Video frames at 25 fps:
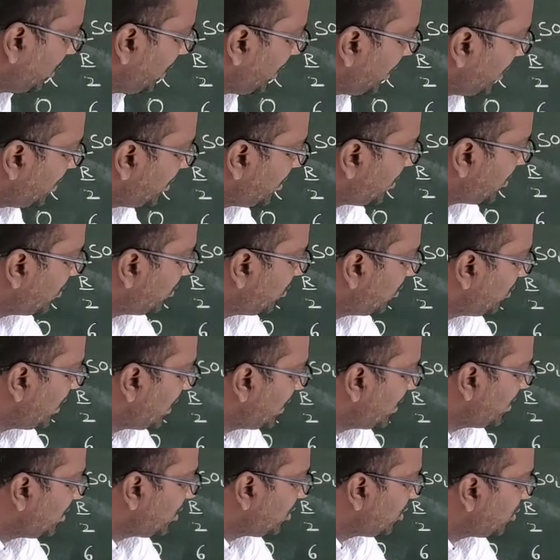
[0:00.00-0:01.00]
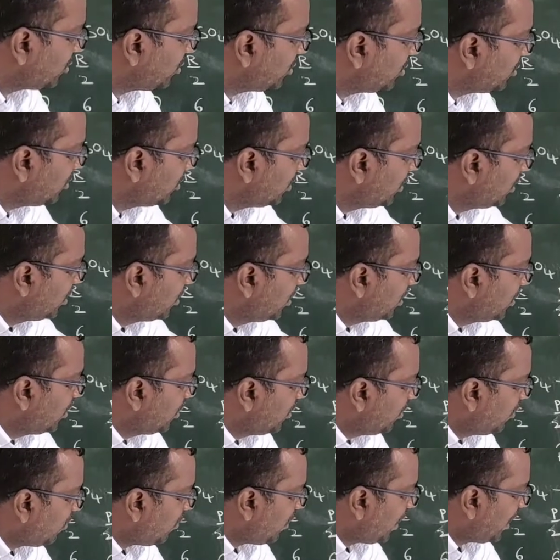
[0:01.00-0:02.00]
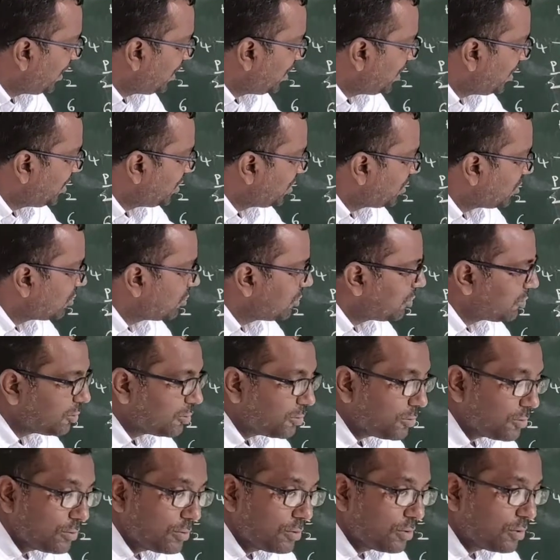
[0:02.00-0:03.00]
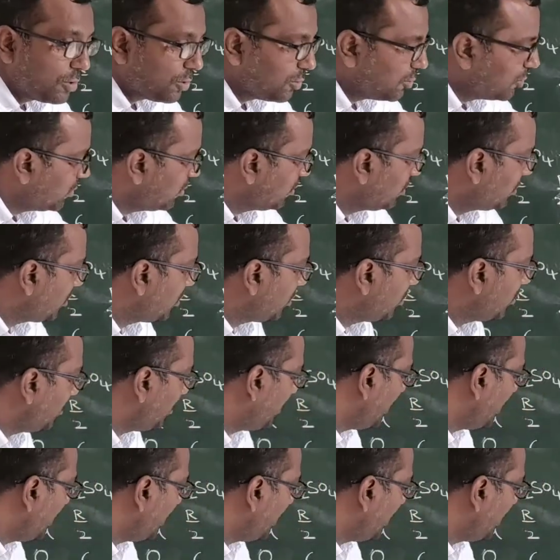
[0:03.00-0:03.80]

into 1 2, 1 into 2 2. 2